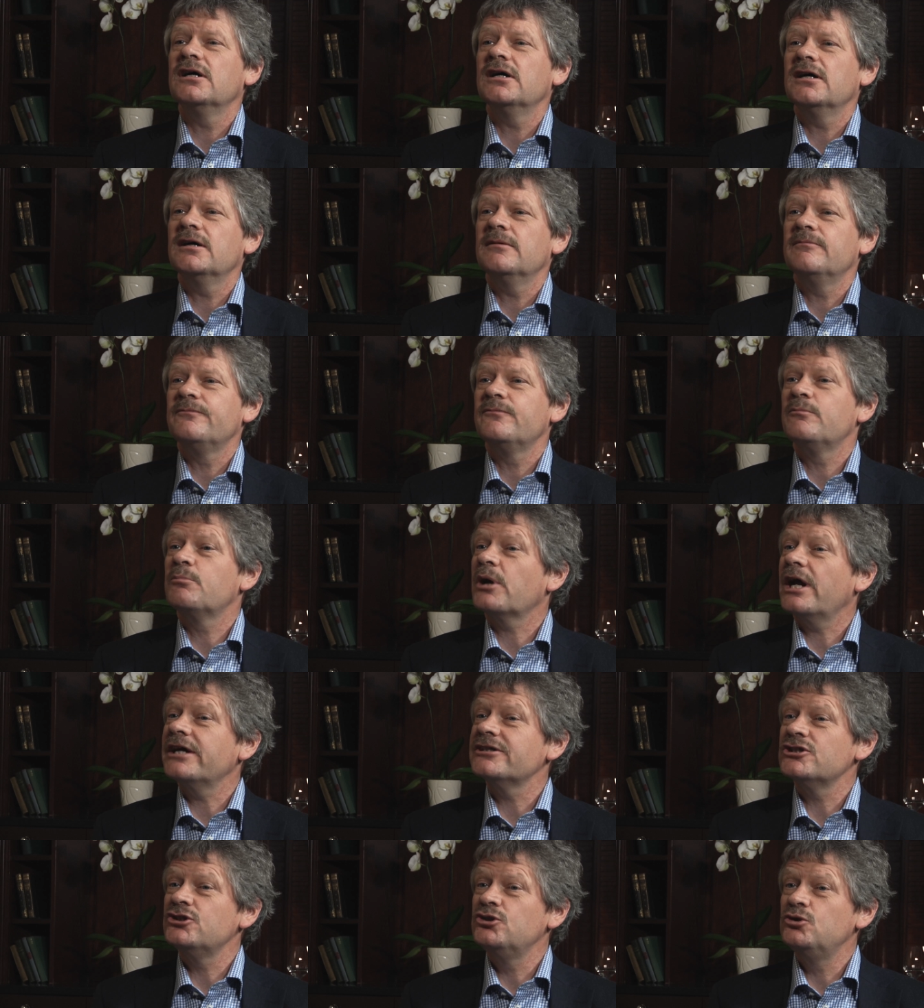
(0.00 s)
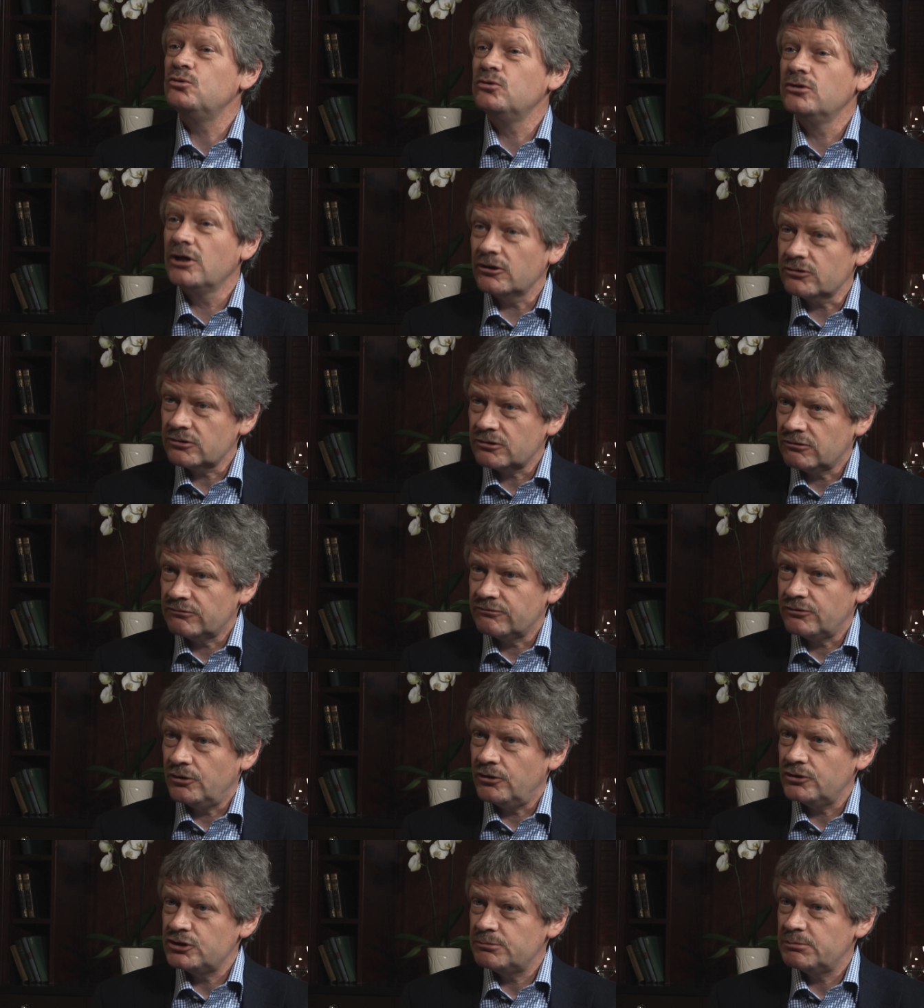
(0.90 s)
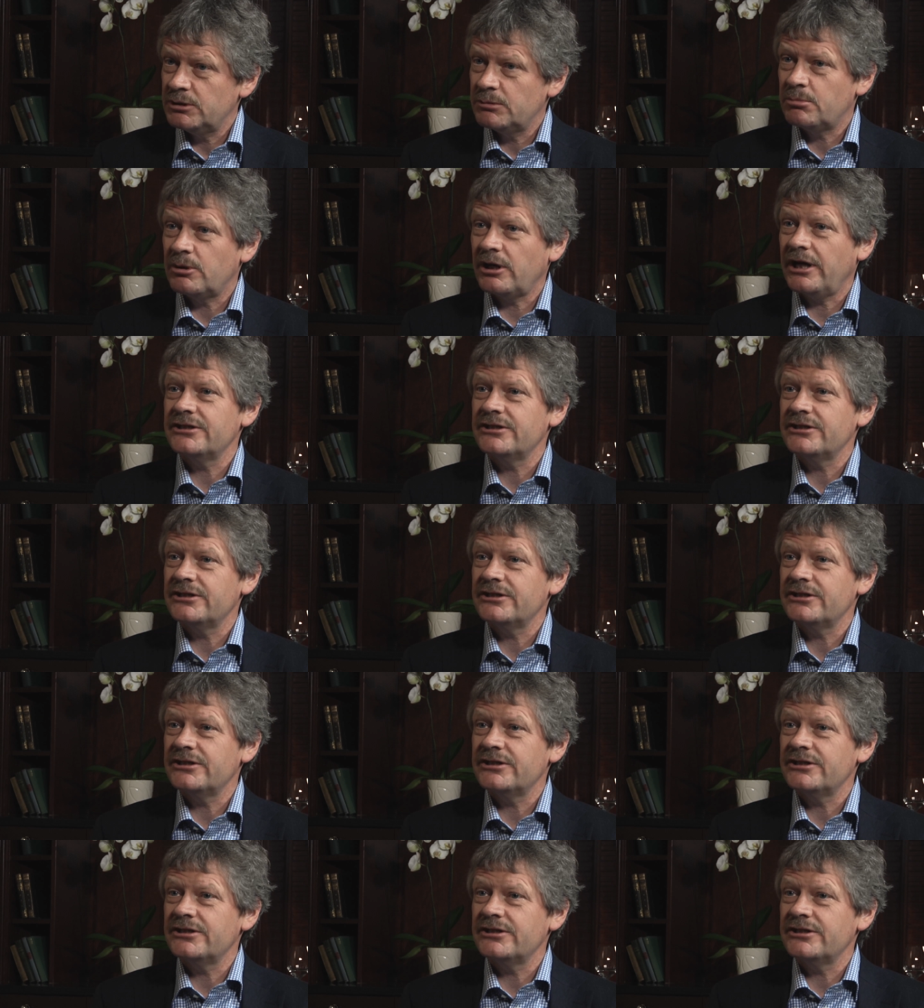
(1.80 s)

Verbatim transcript: um, prices do not converge, but